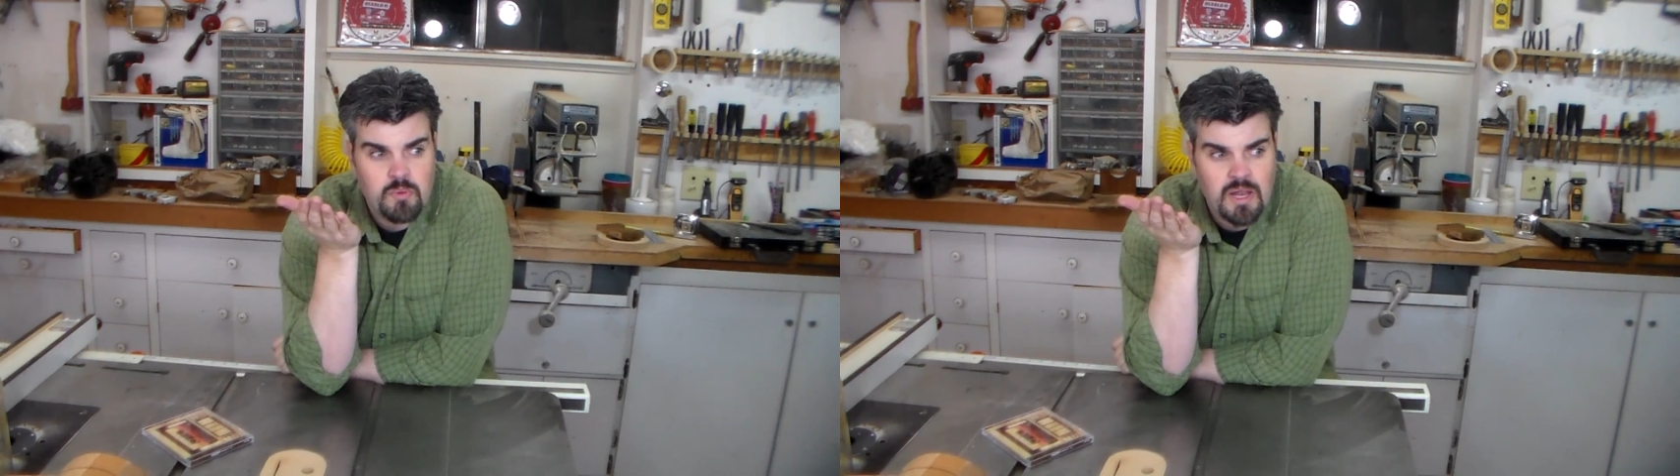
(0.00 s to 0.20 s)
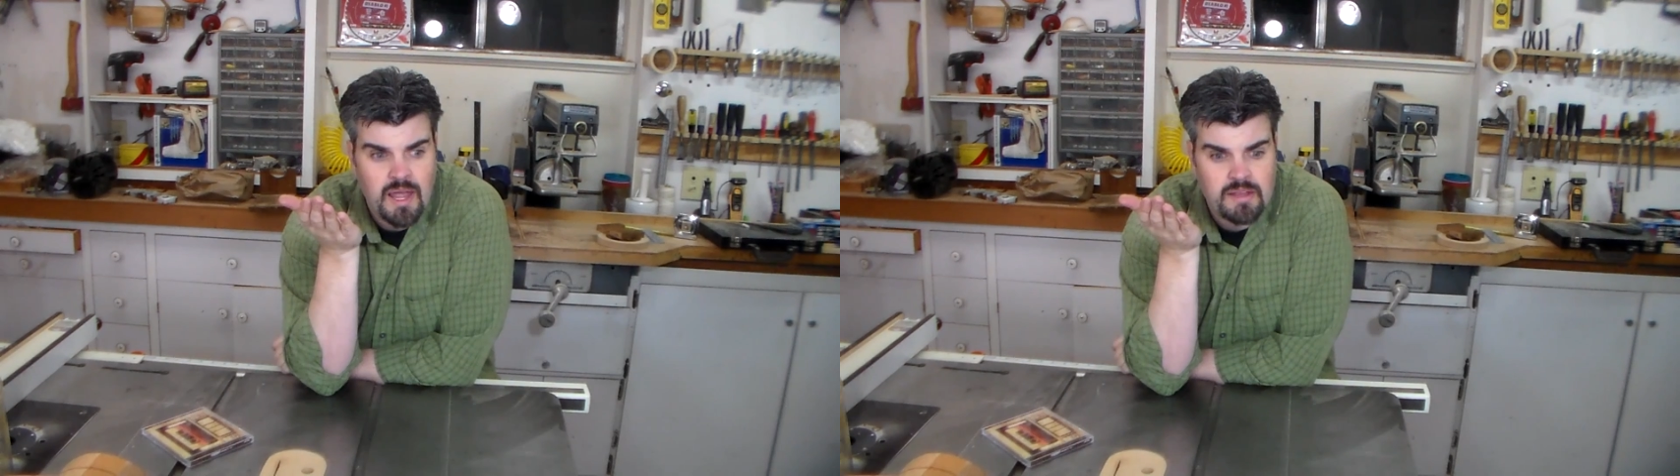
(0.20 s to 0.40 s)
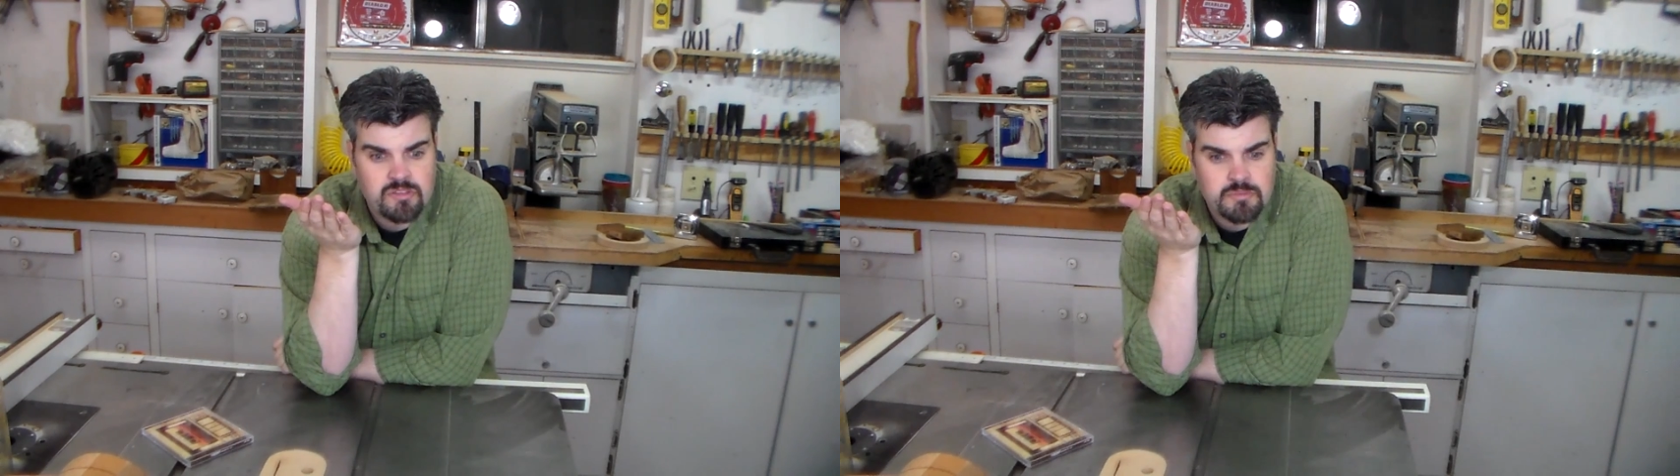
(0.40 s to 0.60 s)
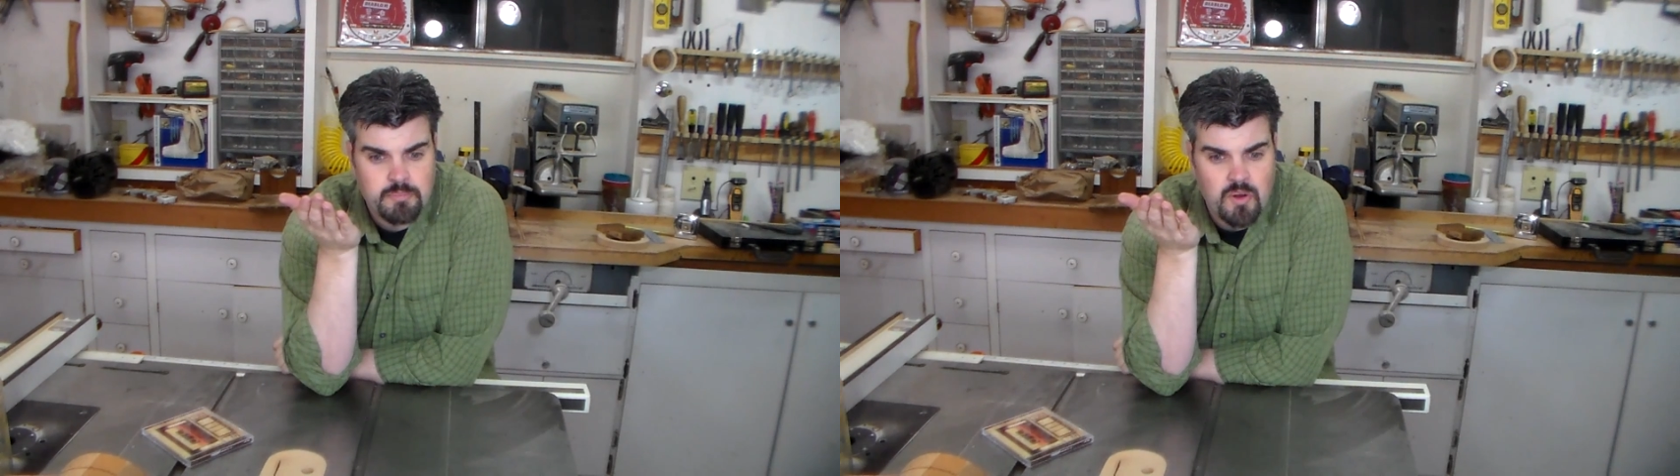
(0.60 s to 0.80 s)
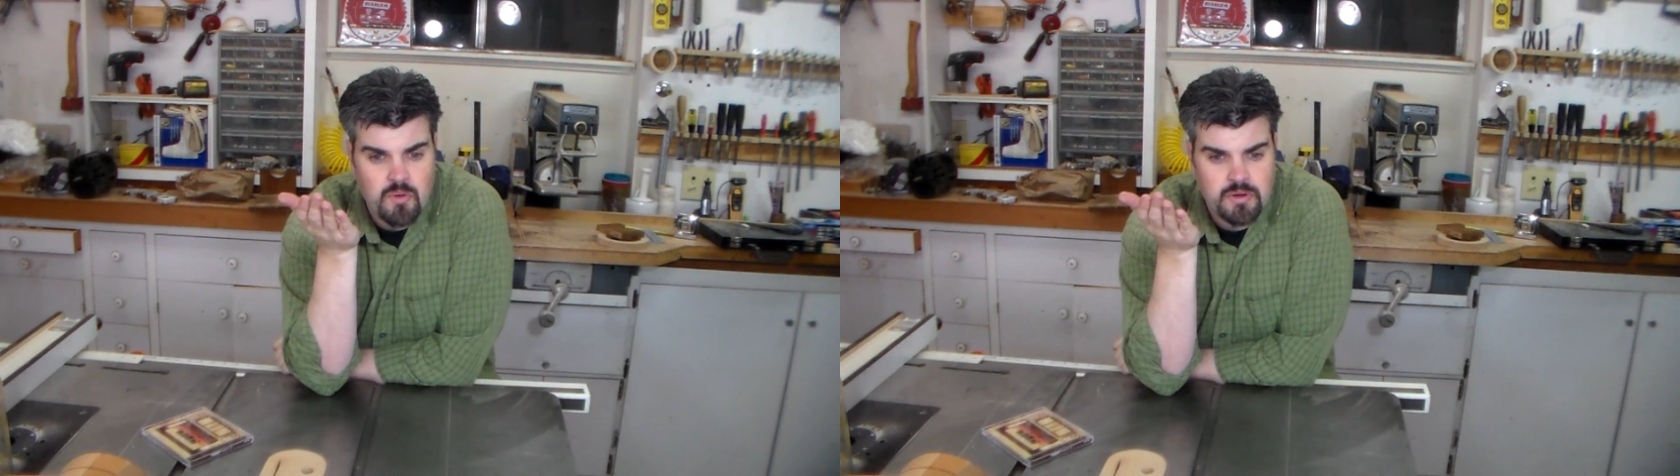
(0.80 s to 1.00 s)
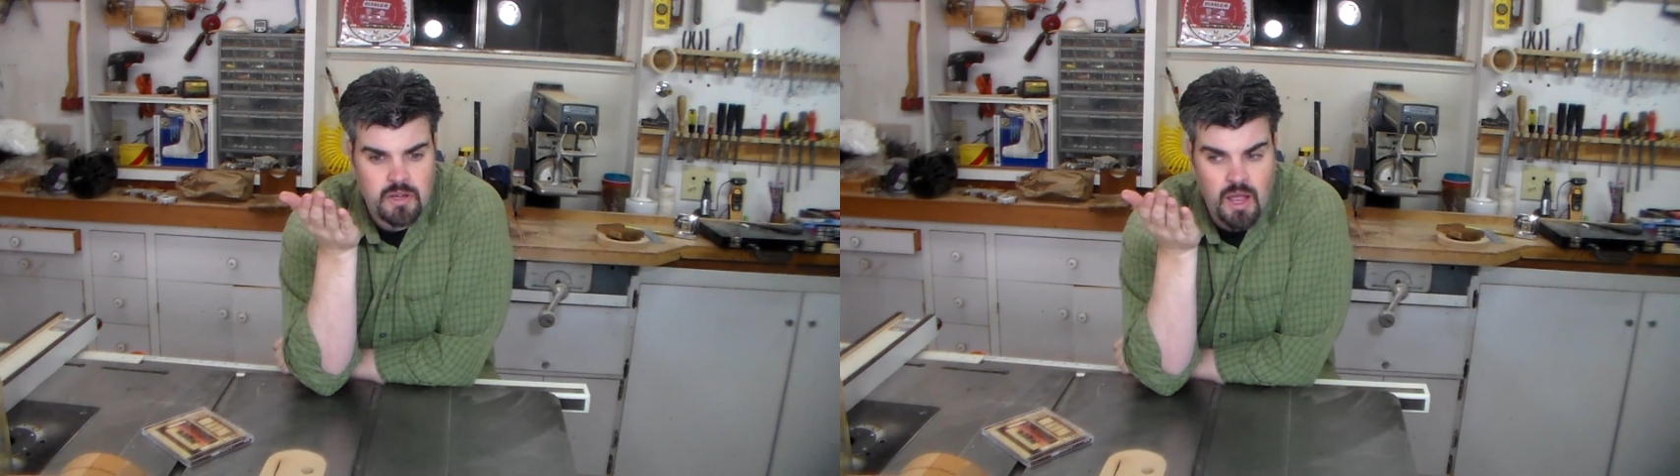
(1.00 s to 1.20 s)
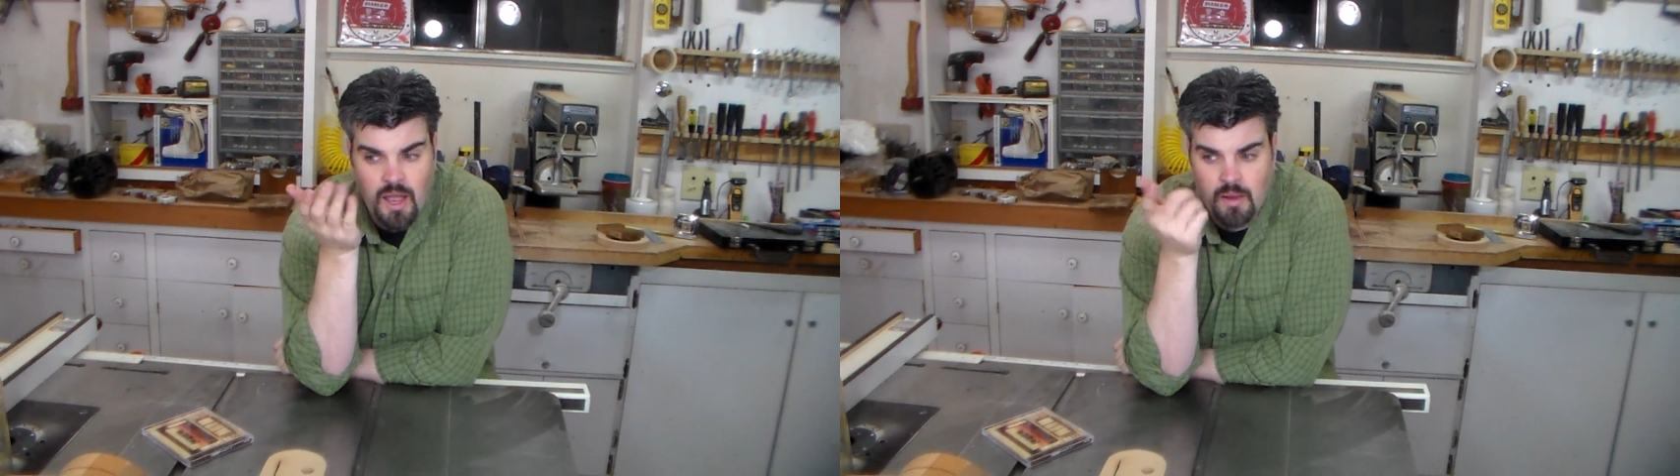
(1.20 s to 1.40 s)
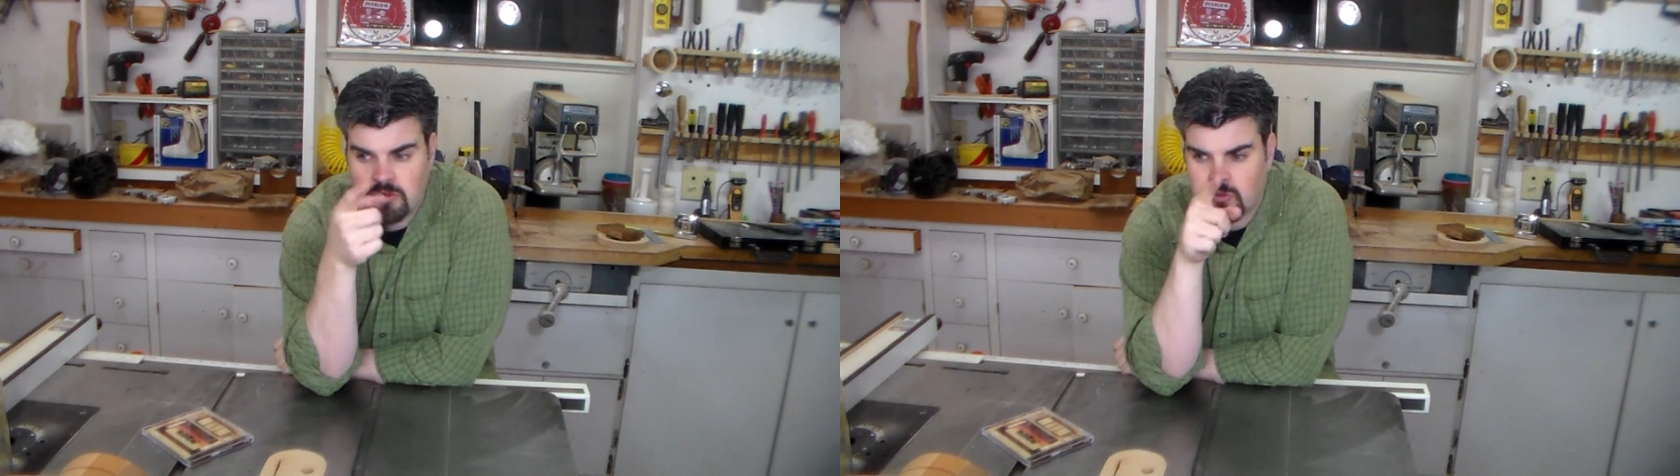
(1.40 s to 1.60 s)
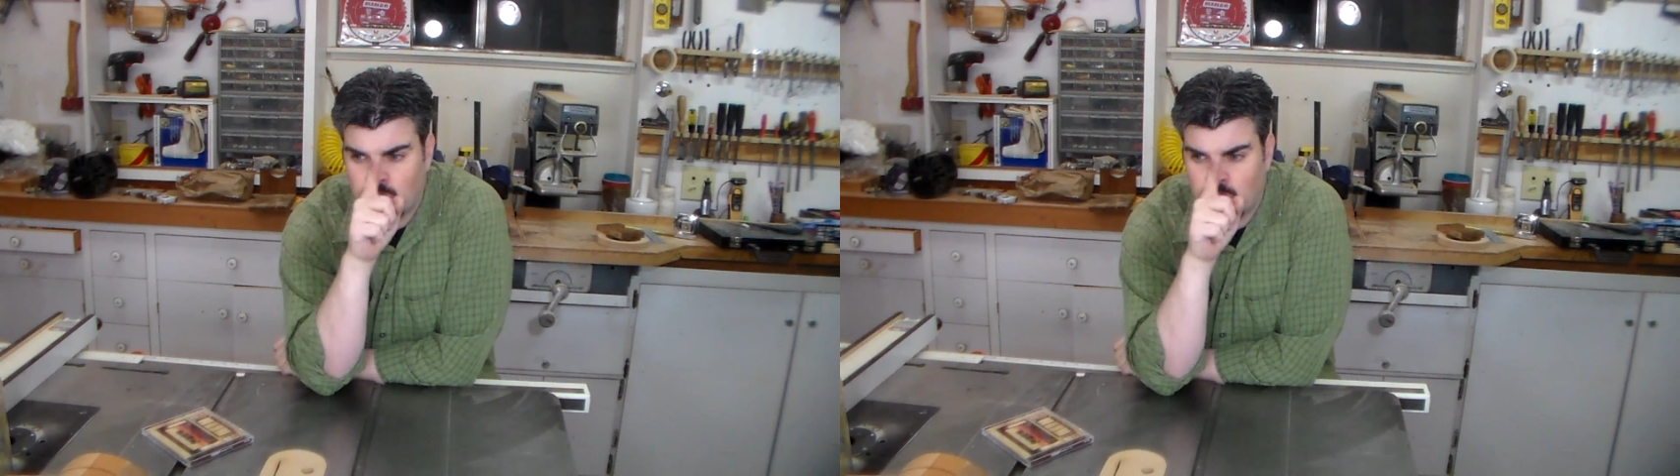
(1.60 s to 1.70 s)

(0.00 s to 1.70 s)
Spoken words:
we last spoke, I was